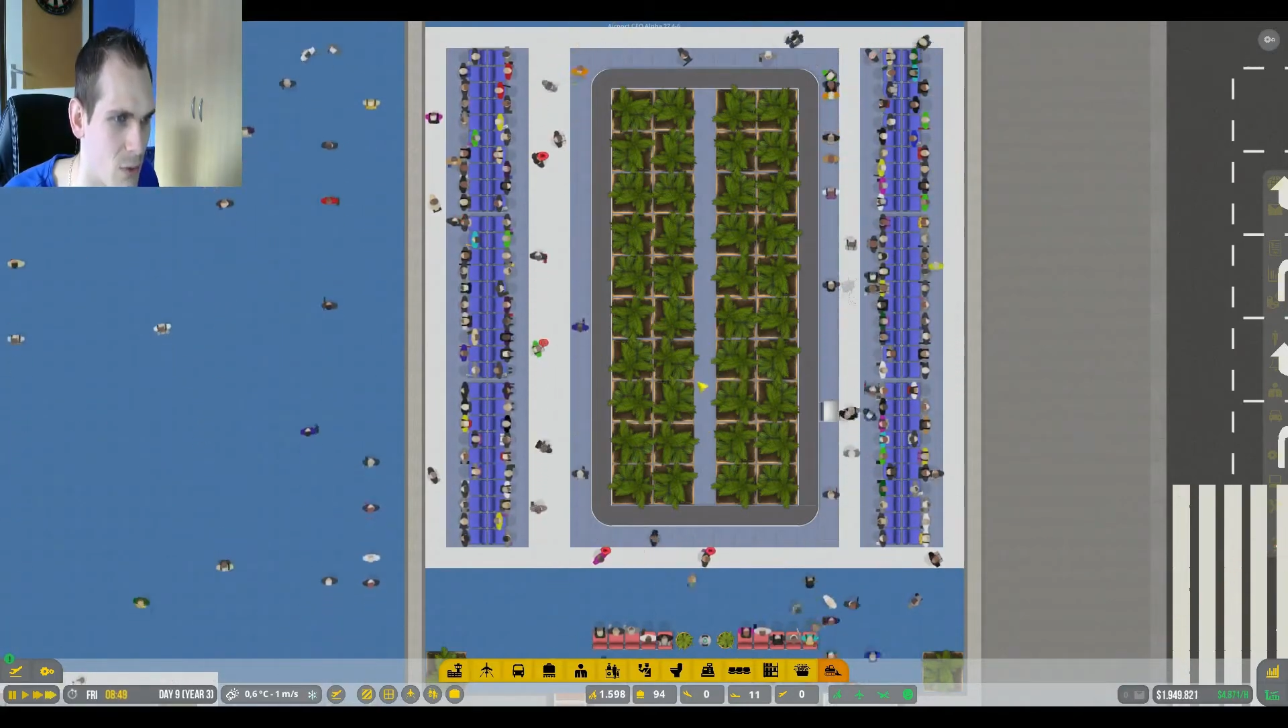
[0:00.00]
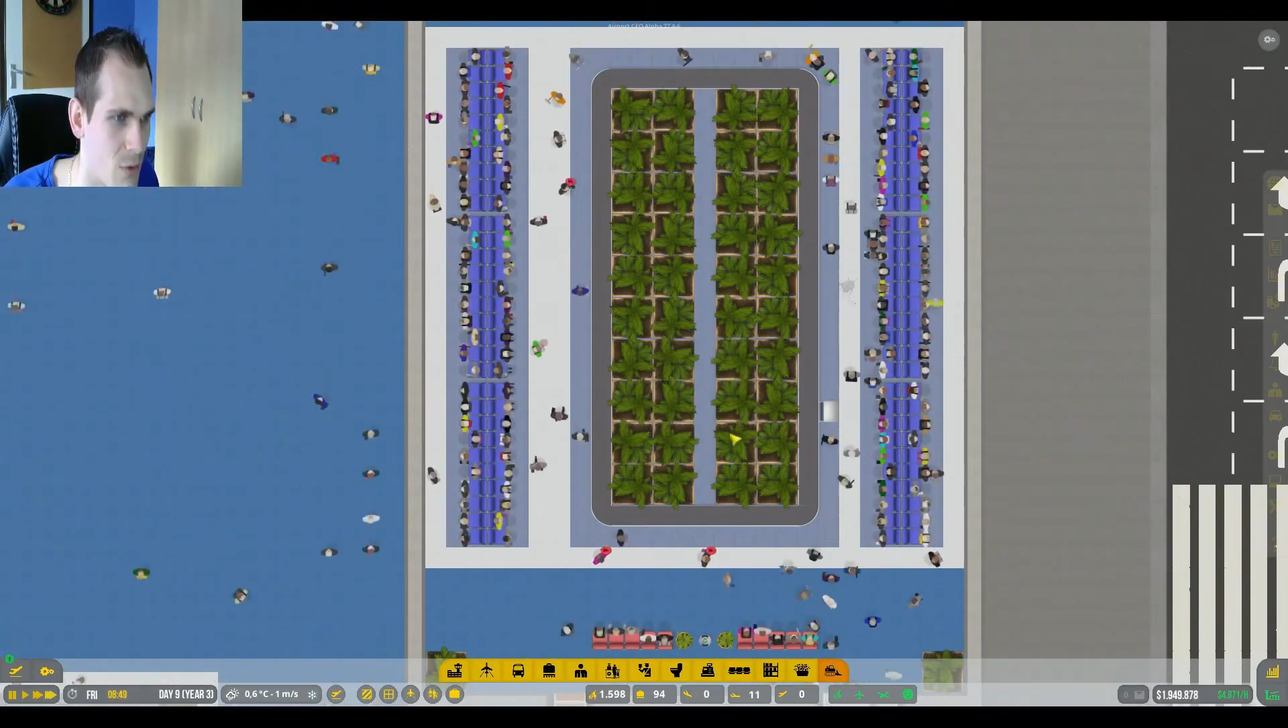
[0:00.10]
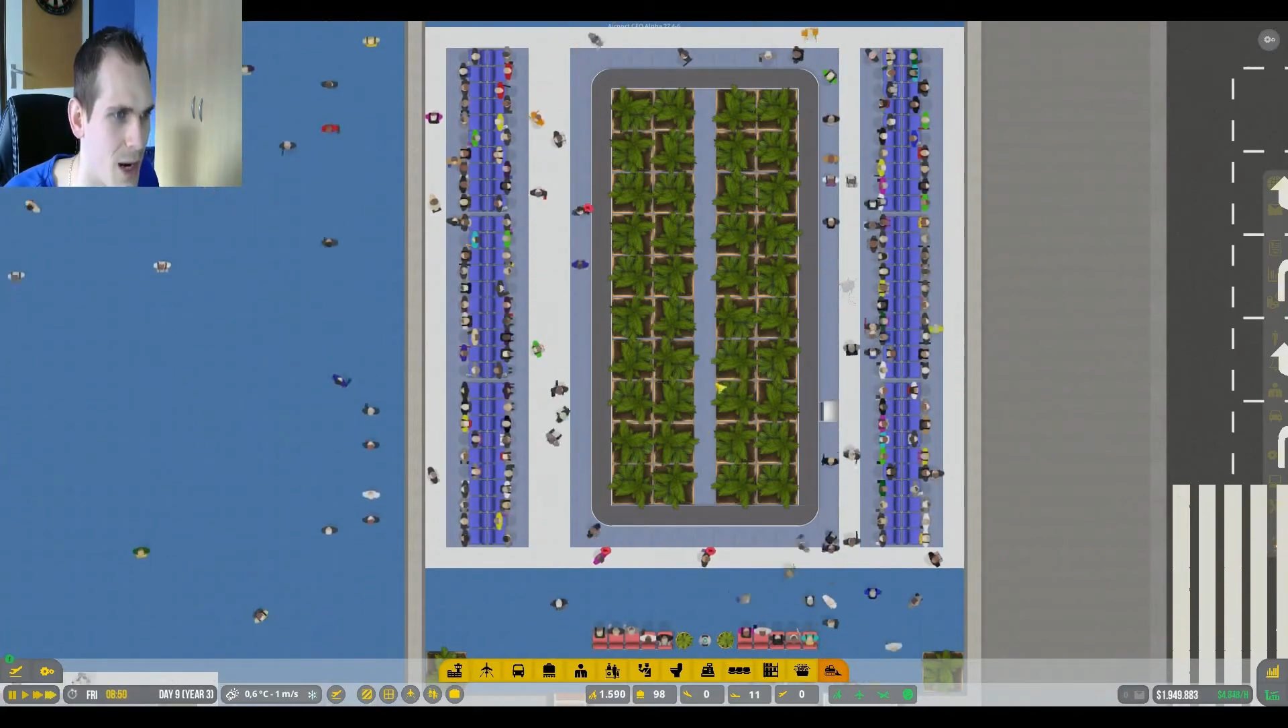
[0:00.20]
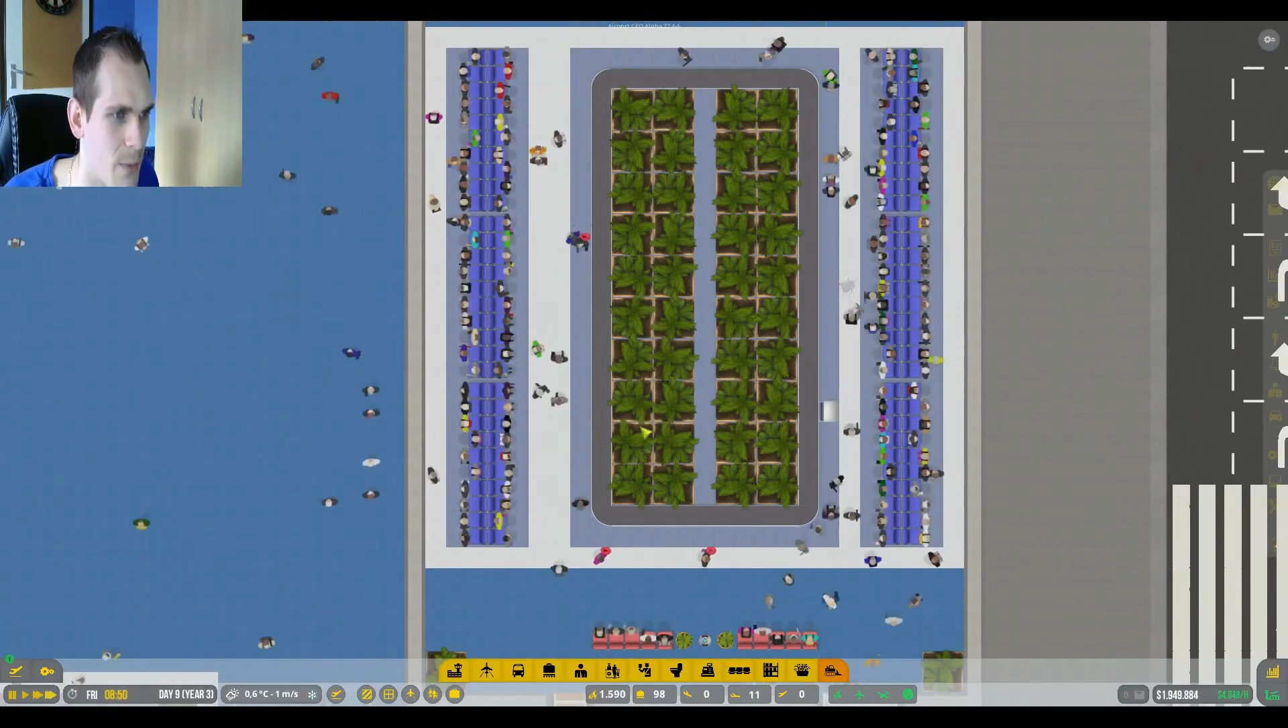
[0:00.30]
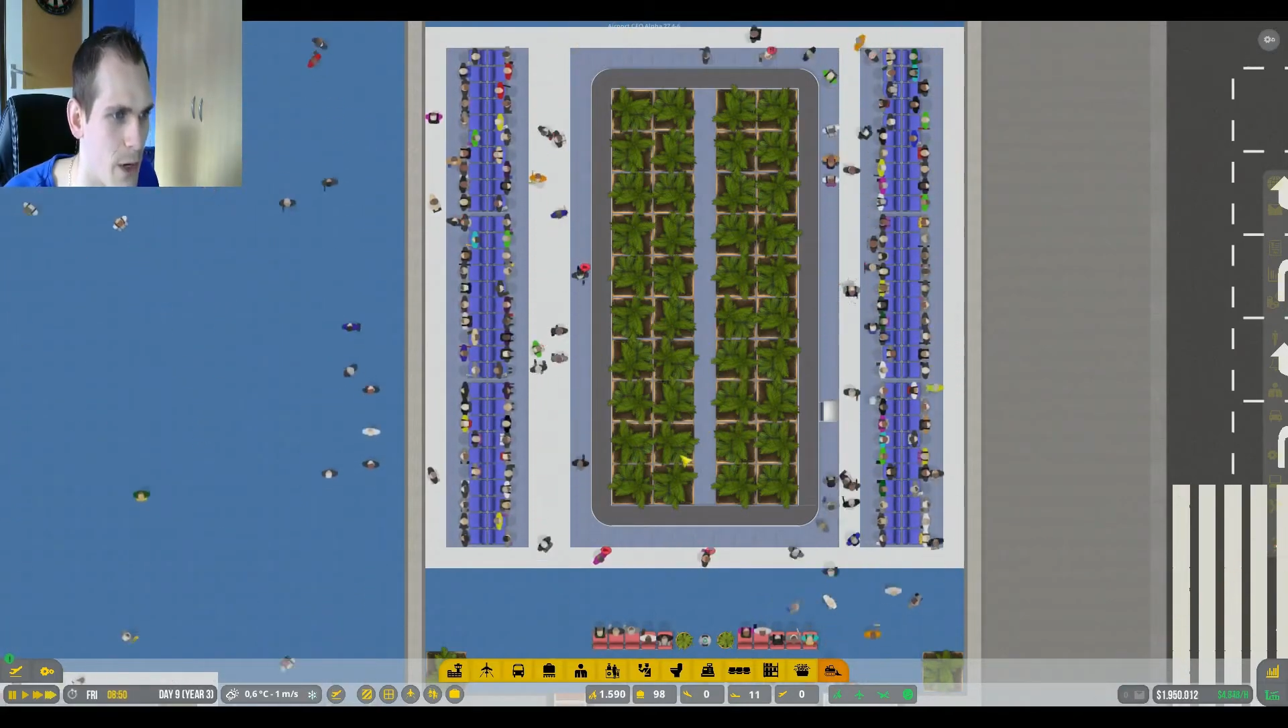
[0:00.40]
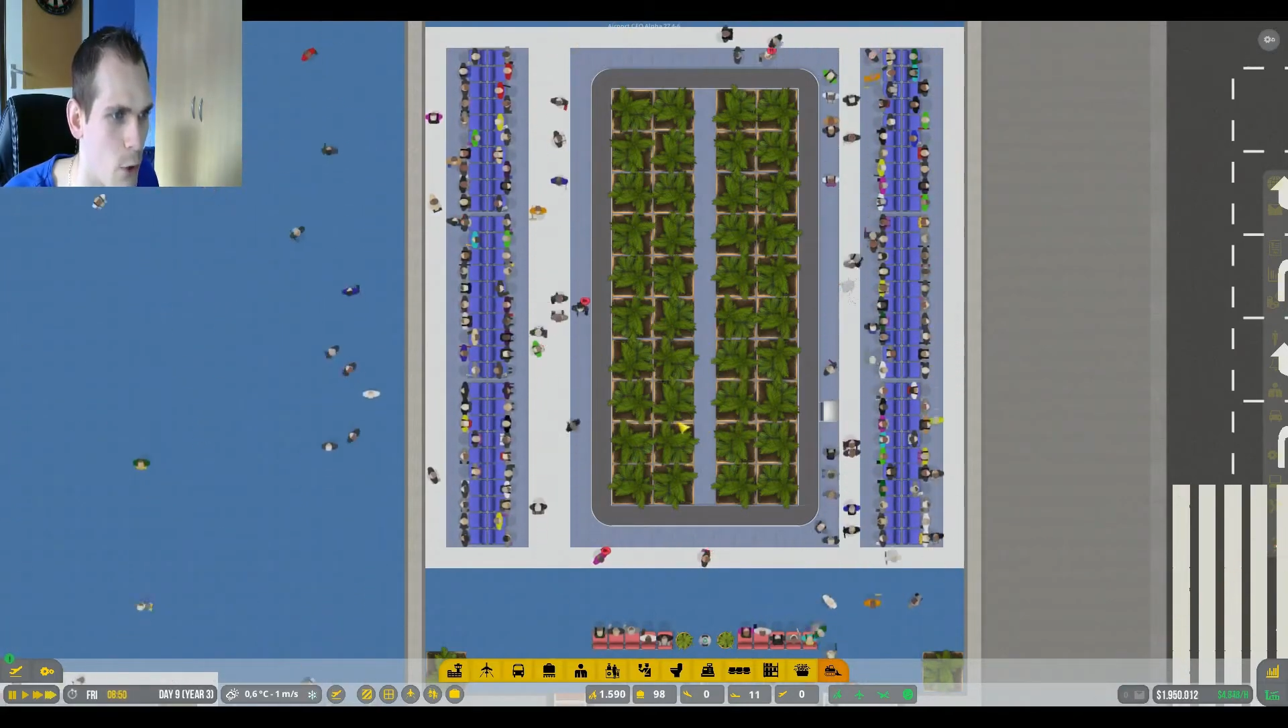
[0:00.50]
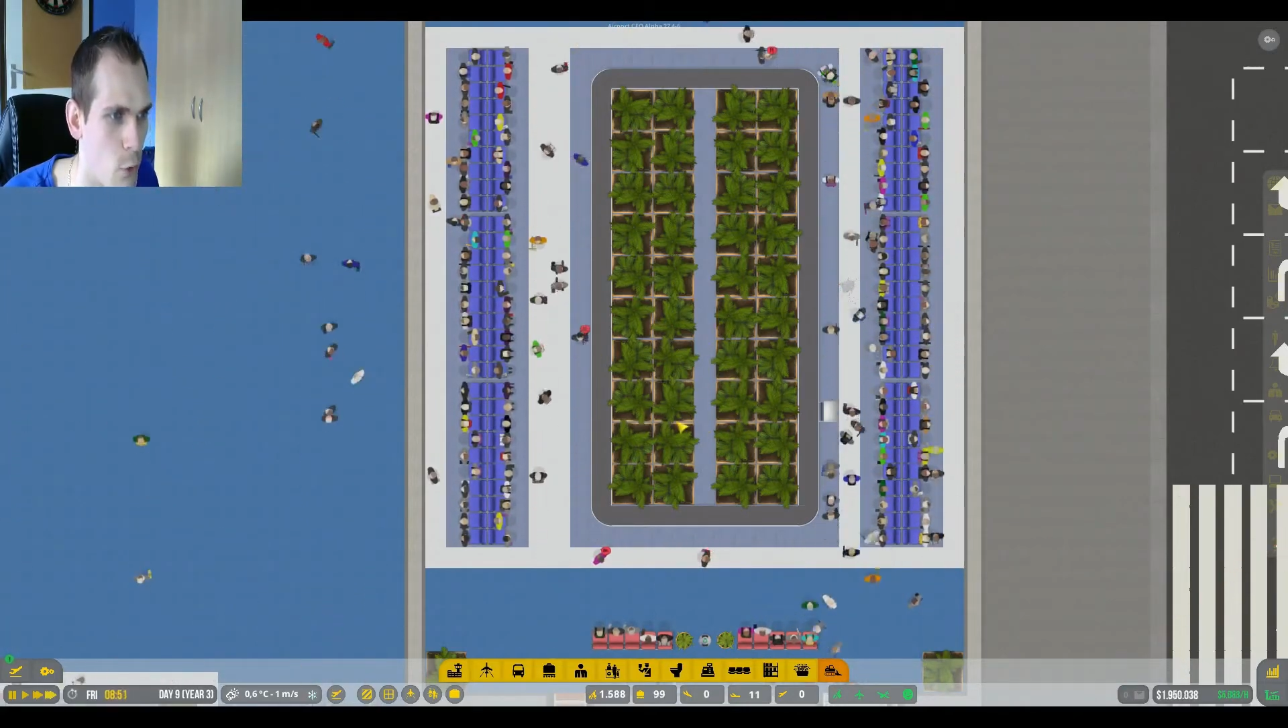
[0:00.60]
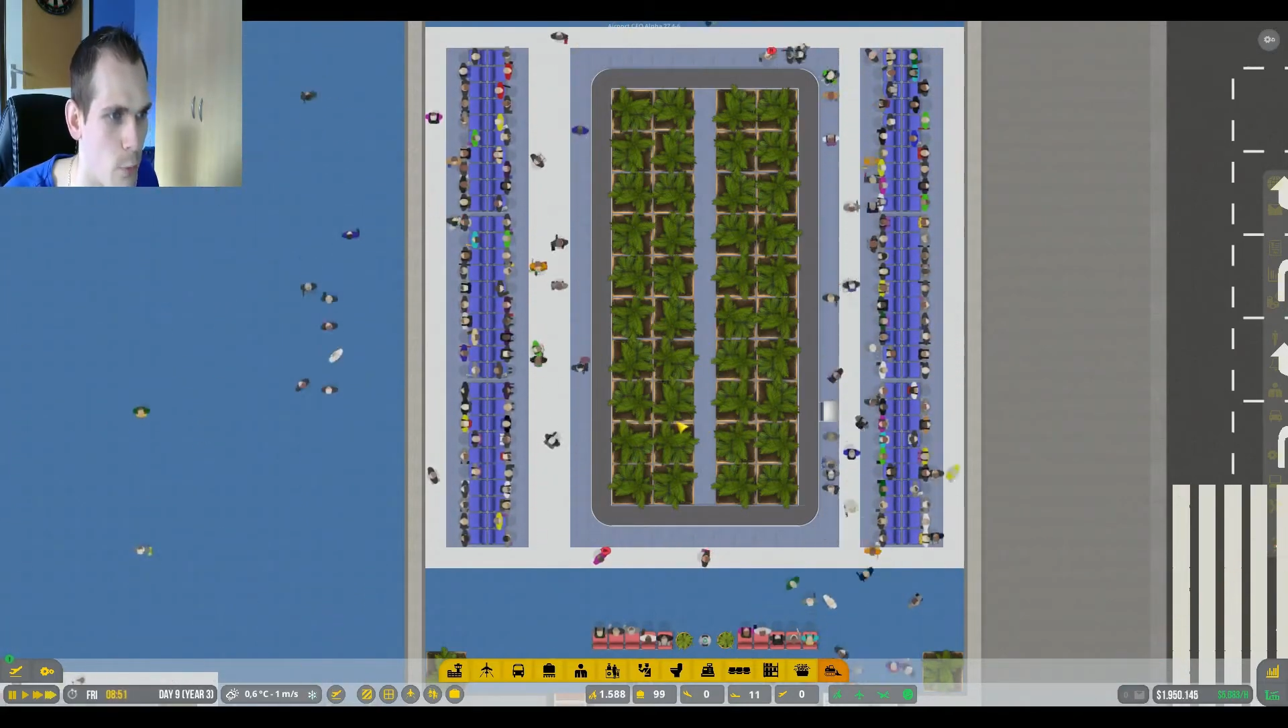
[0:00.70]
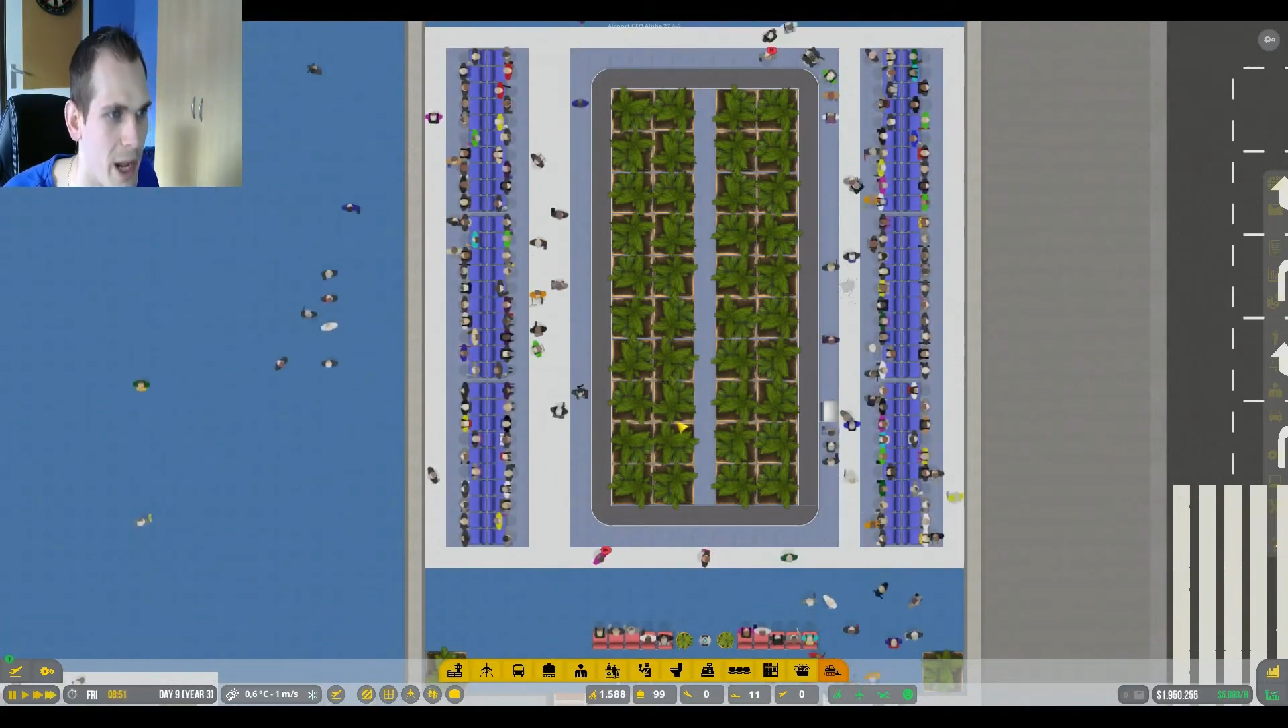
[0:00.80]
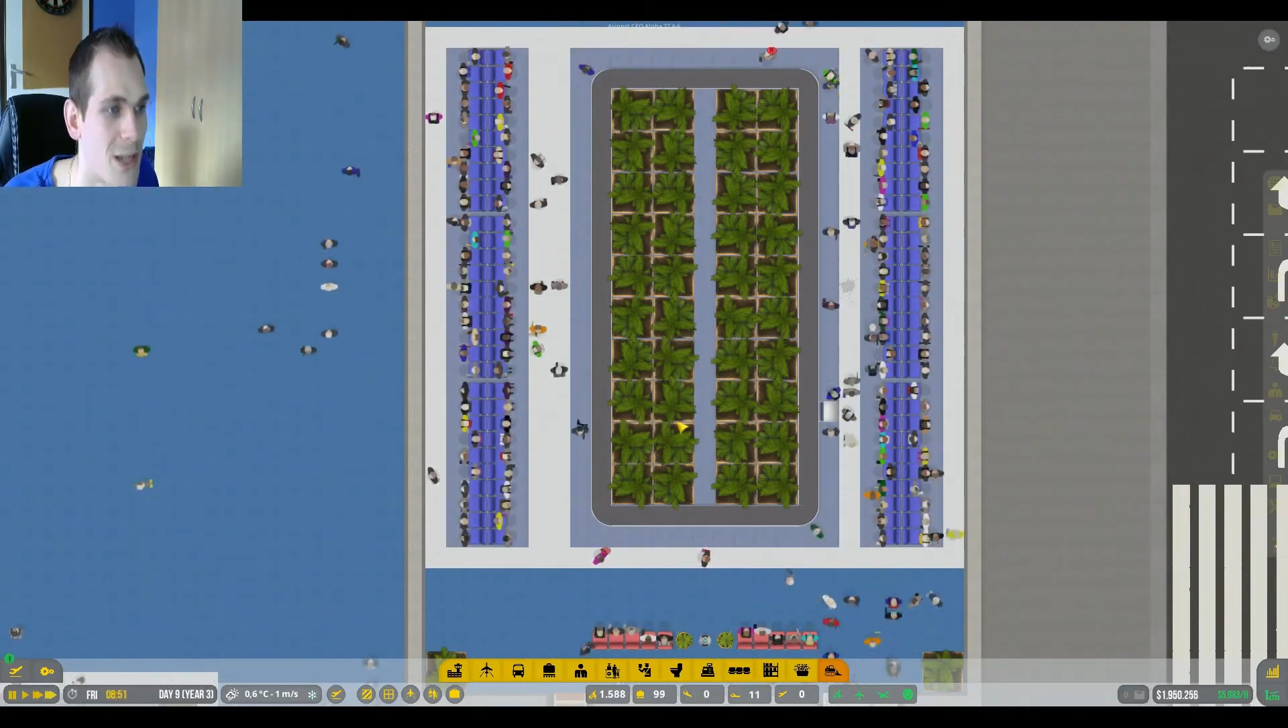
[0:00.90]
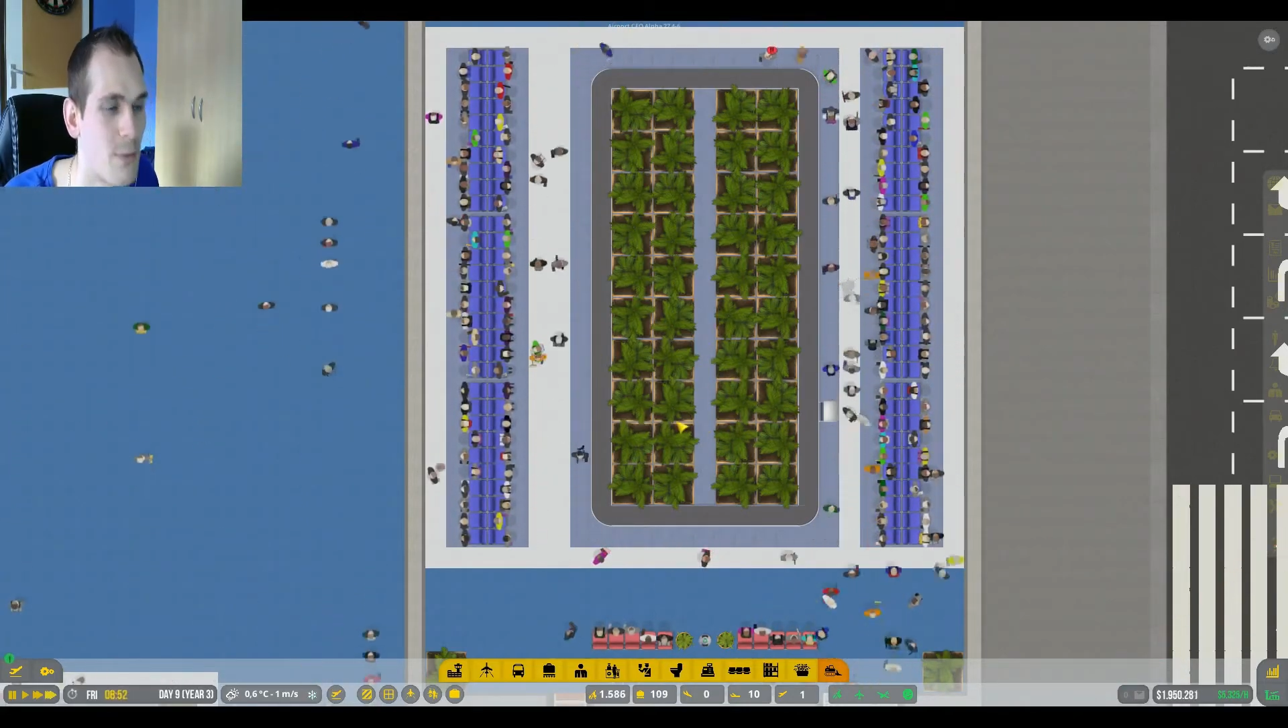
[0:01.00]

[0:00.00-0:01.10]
grab their own bags,